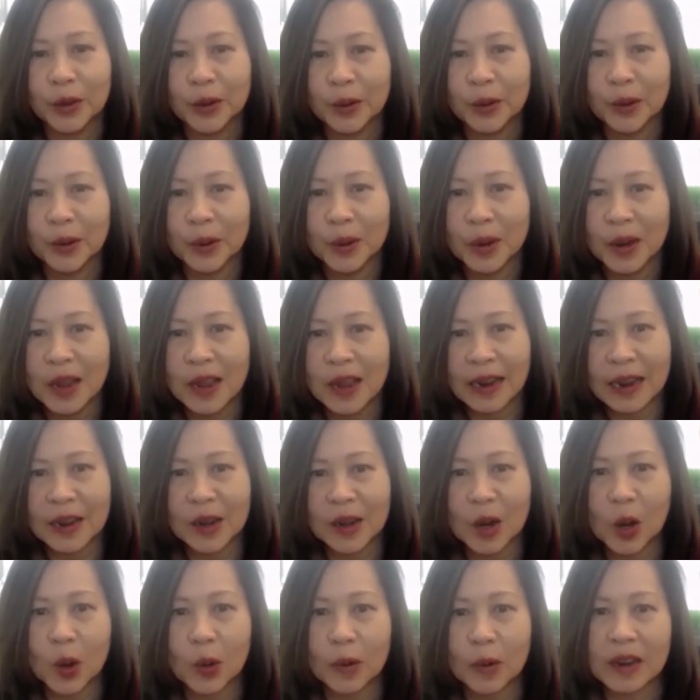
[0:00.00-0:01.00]
through
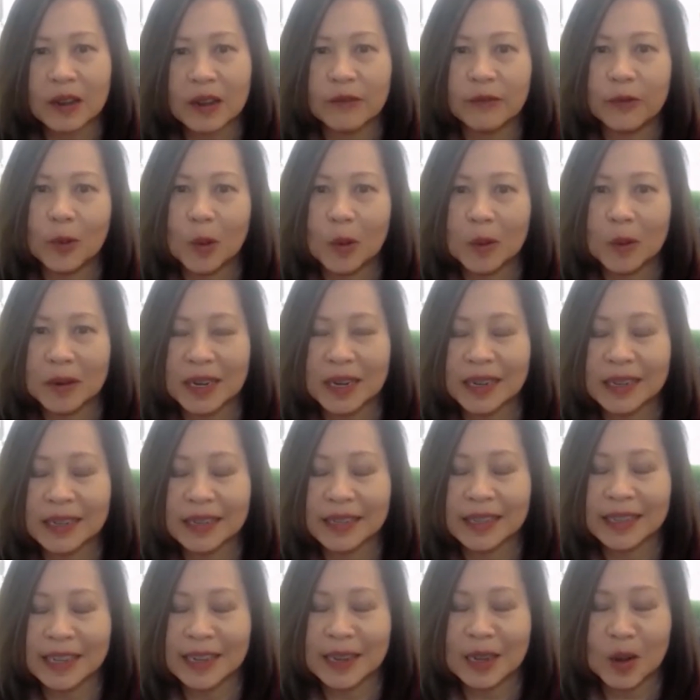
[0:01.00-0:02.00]
kind of going
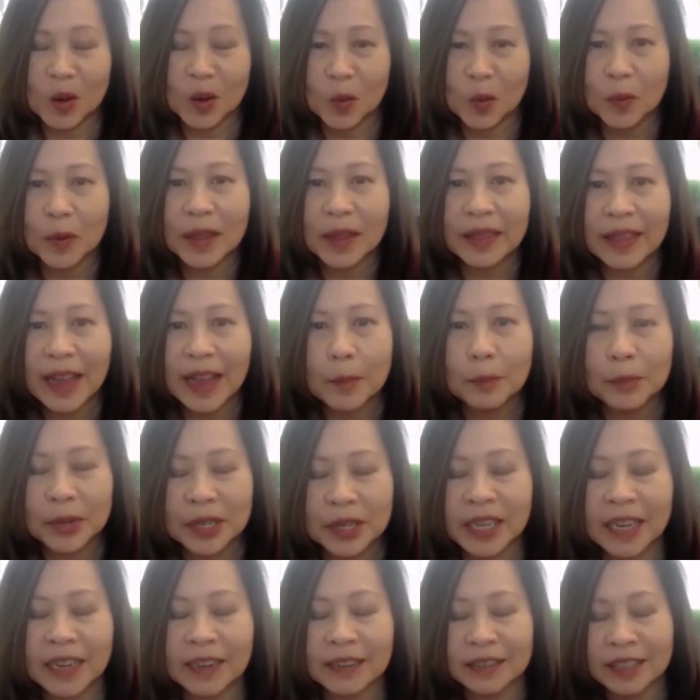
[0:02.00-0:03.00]
forward with that
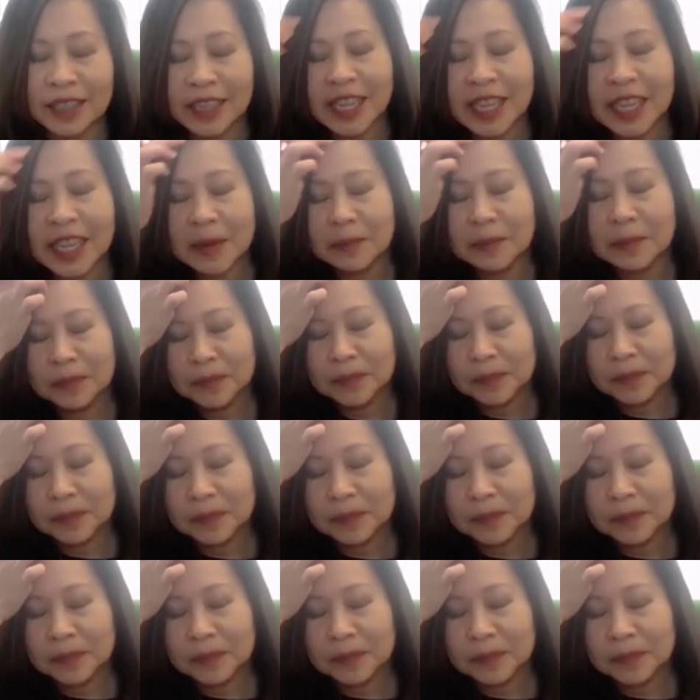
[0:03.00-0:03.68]
particular theme.